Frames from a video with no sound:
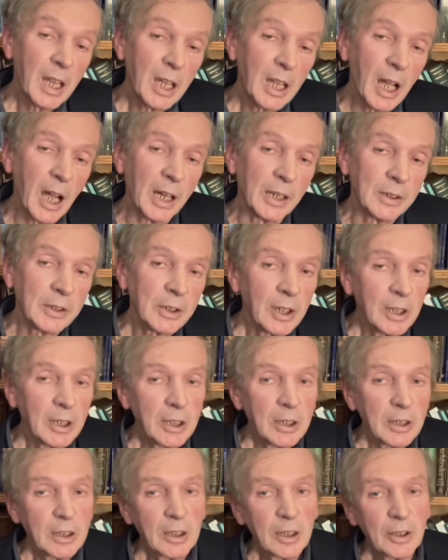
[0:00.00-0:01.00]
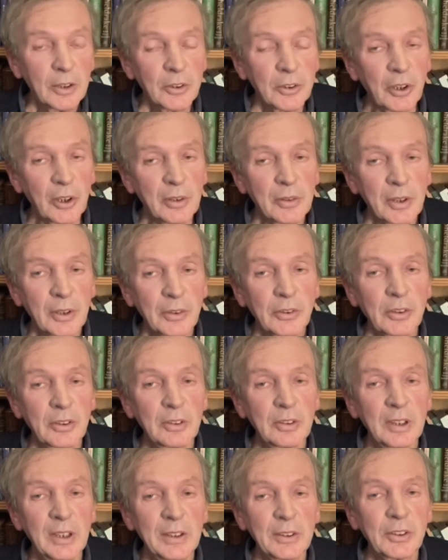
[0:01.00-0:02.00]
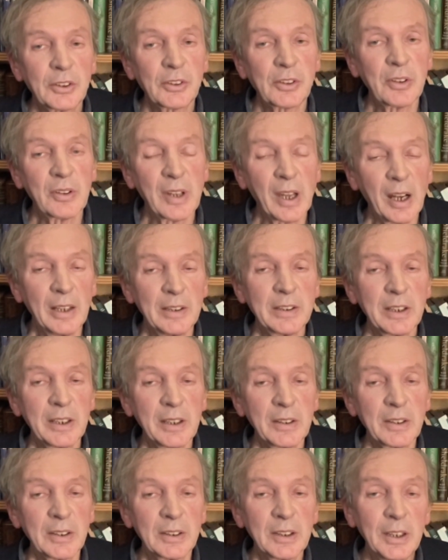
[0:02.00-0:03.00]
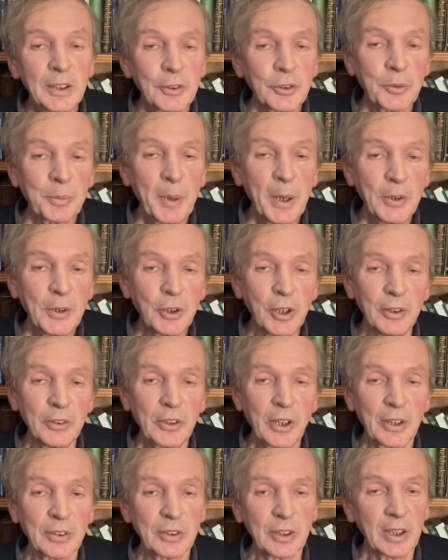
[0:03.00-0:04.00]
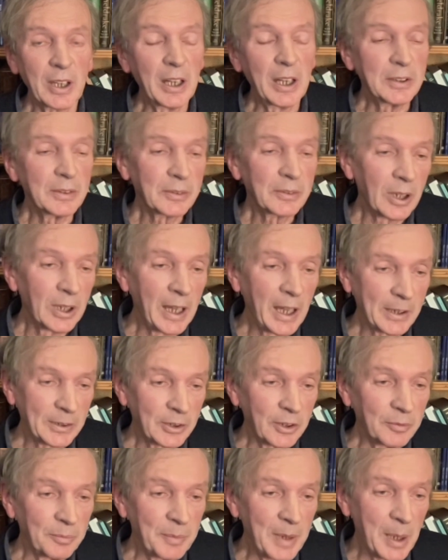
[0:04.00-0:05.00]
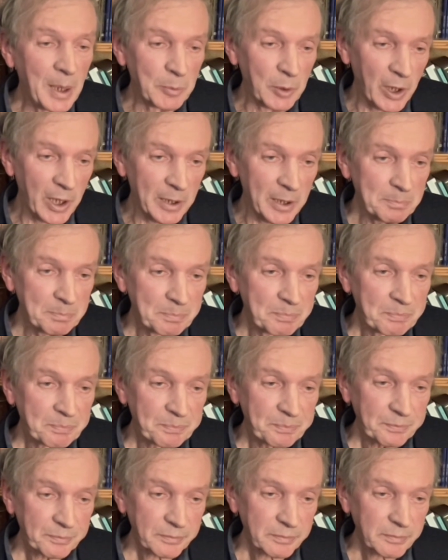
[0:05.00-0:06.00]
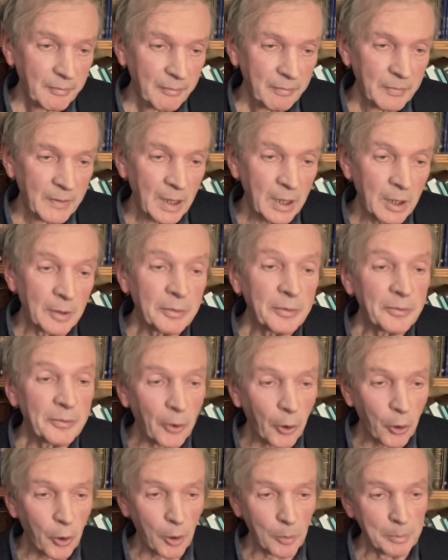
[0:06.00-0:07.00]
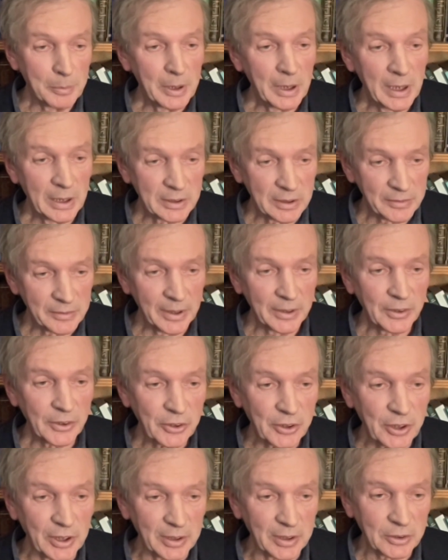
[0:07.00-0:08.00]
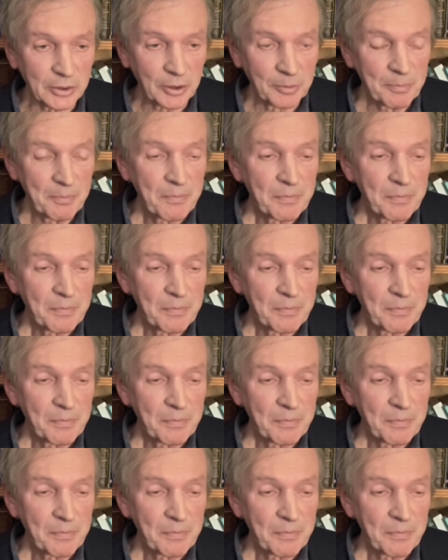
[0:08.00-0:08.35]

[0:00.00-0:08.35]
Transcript: And so this leads to the idea that each species has a kind of collective memory of form and of instinct.